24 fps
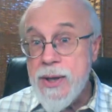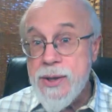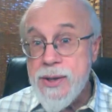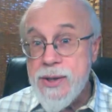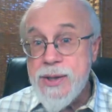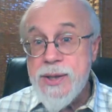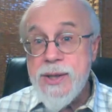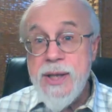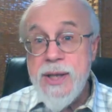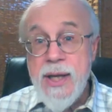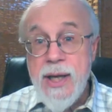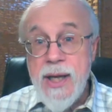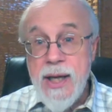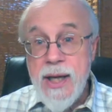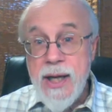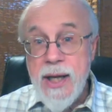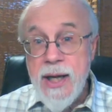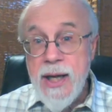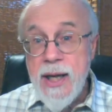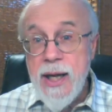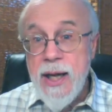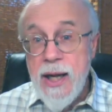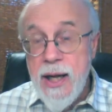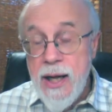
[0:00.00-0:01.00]

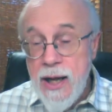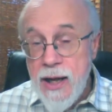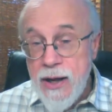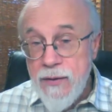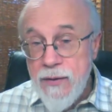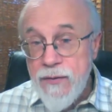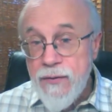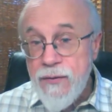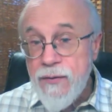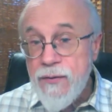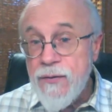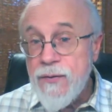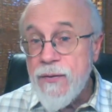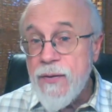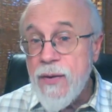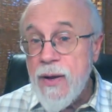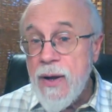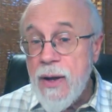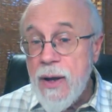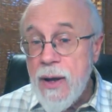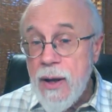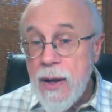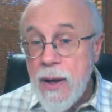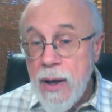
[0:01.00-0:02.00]
see if
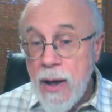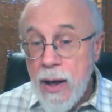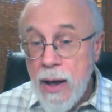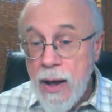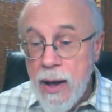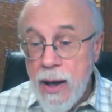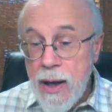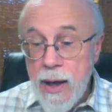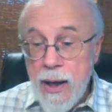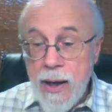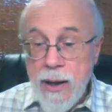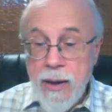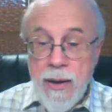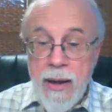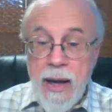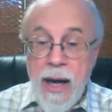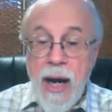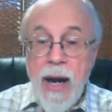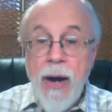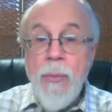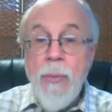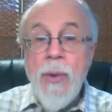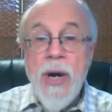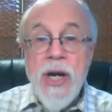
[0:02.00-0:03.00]

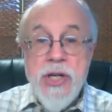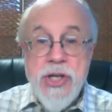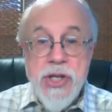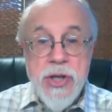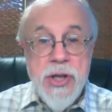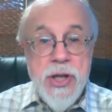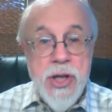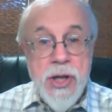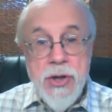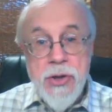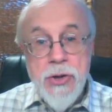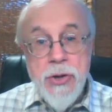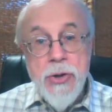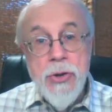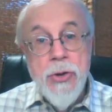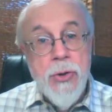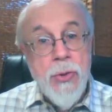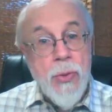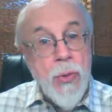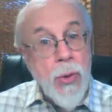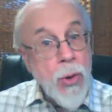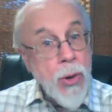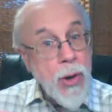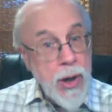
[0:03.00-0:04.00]
how much it can do,
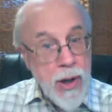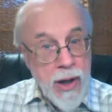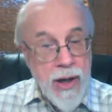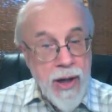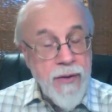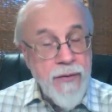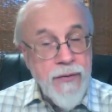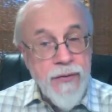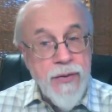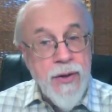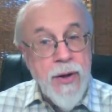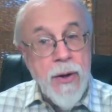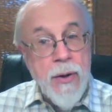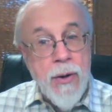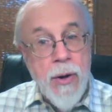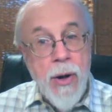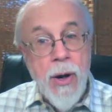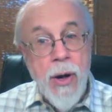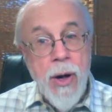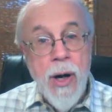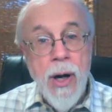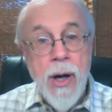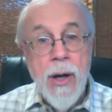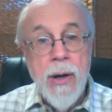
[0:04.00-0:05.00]
or if there
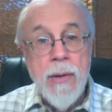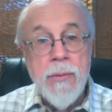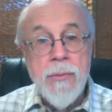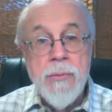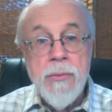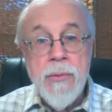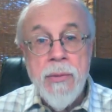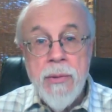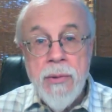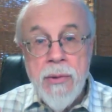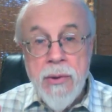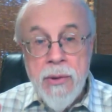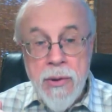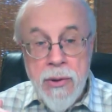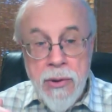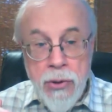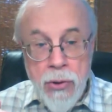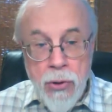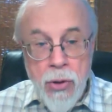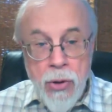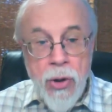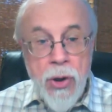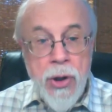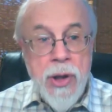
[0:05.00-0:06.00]
are
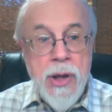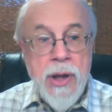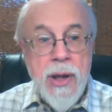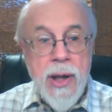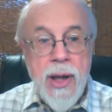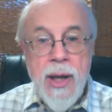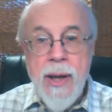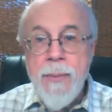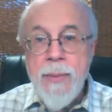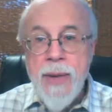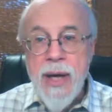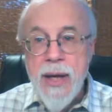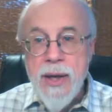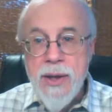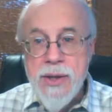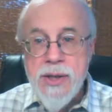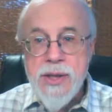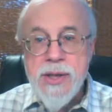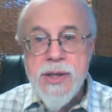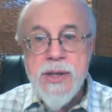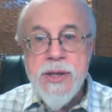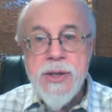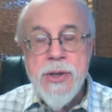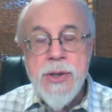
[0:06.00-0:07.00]
good
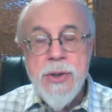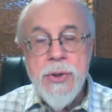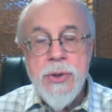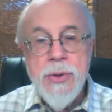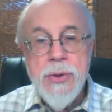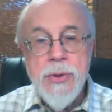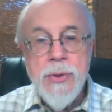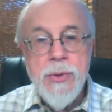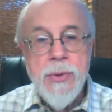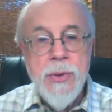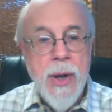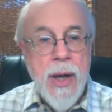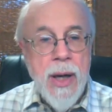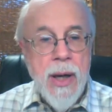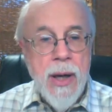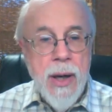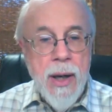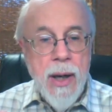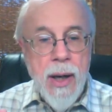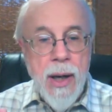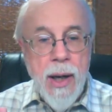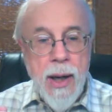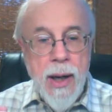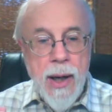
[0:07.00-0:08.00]
limits to
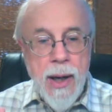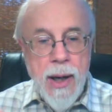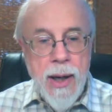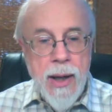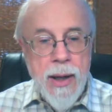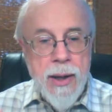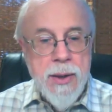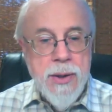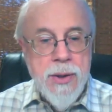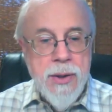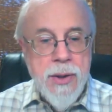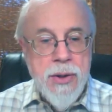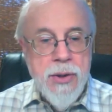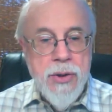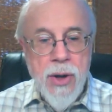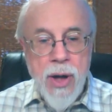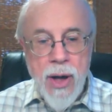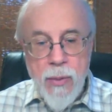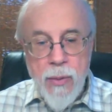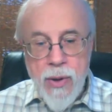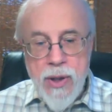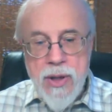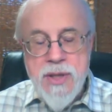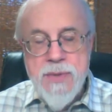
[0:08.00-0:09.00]

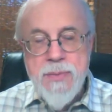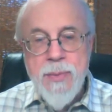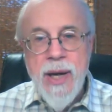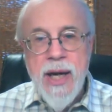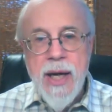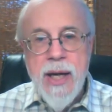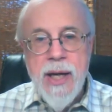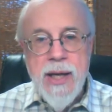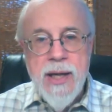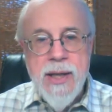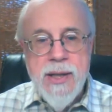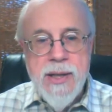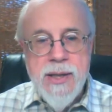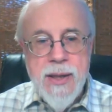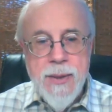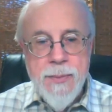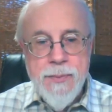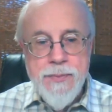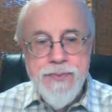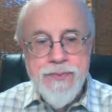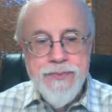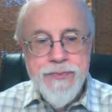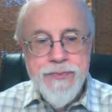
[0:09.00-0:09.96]
Darwin's mechanism.